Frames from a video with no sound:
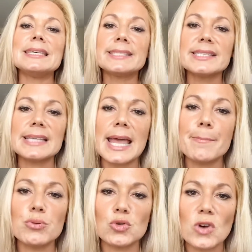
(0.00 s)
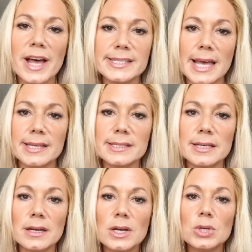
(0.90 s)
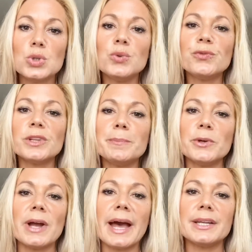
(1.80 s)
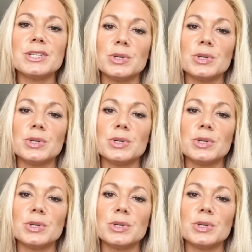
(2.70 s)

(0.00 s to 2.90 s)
is a process to flip your attitude.